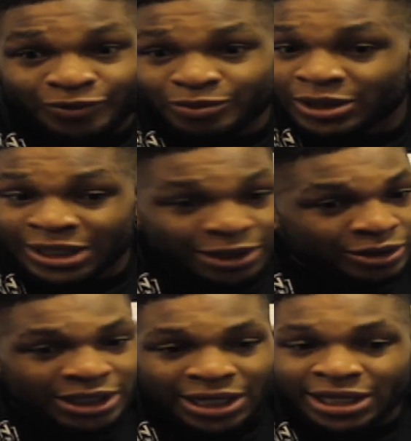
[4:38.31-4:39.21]

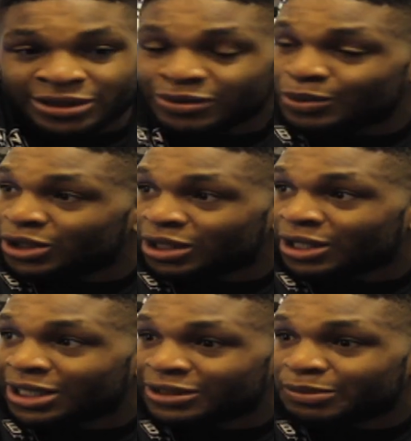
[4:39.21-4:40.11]
little kids, which I
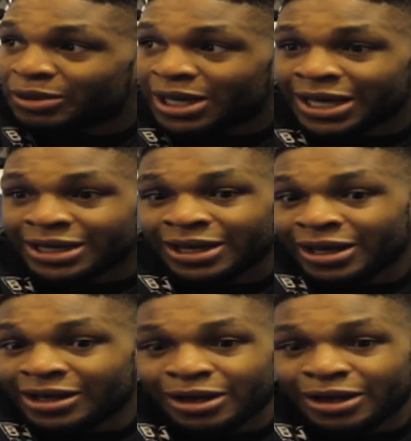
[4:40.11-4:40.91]
think is a plan,